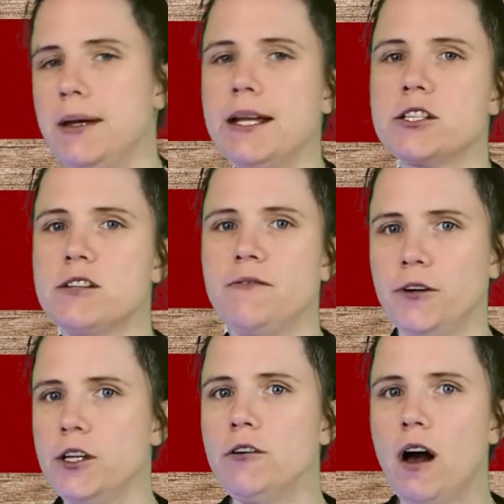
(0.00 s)
picture for
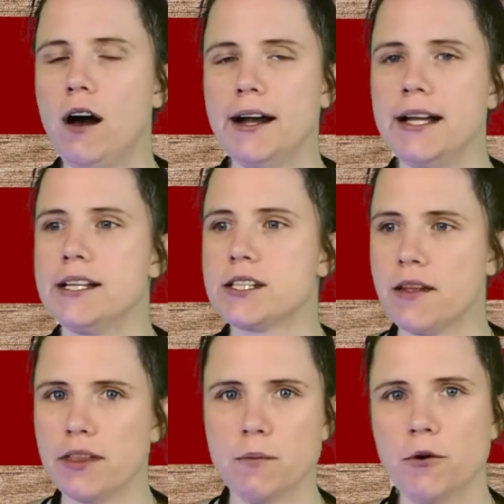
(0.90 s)
your eyes,
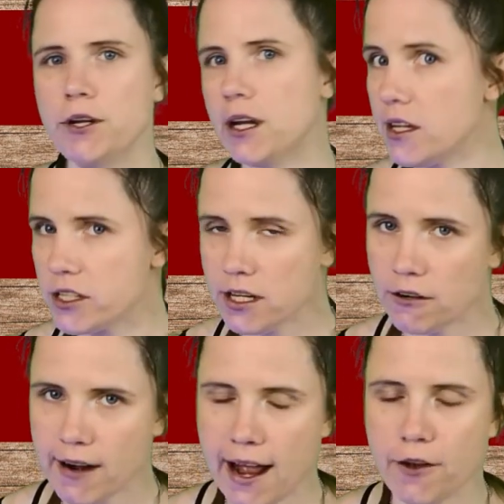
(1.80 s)
the more you can see
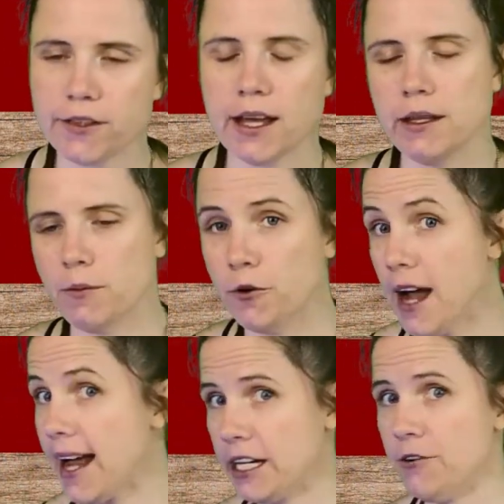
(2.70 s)
around and the more
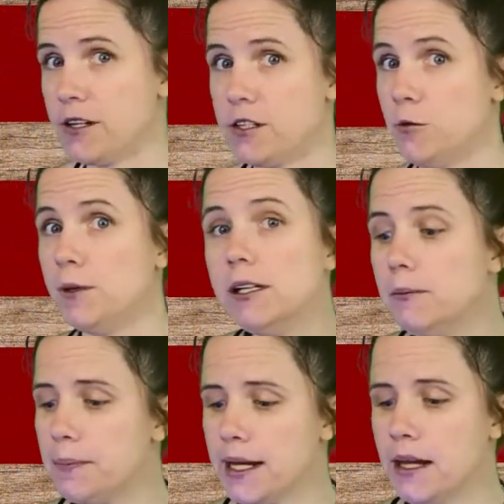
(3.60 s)
accurate you will
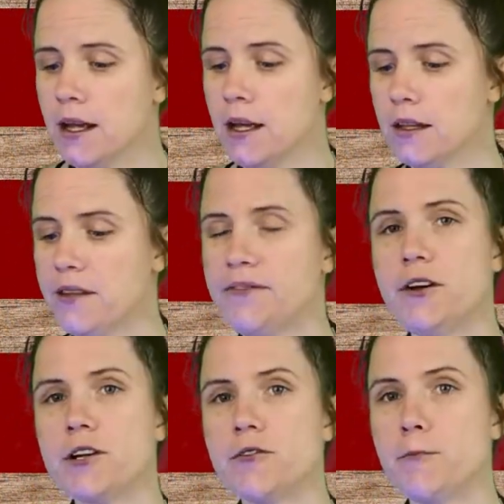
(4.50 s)
be. The
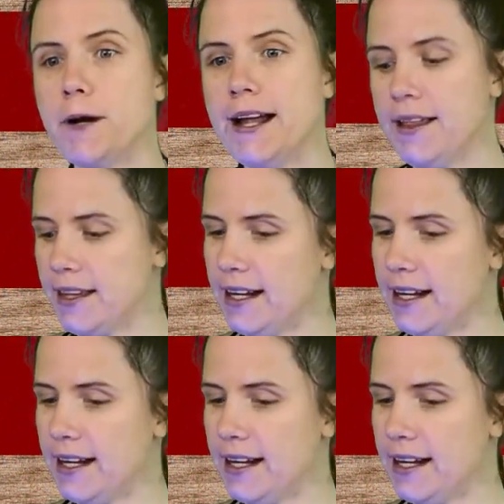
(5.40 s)
further away, the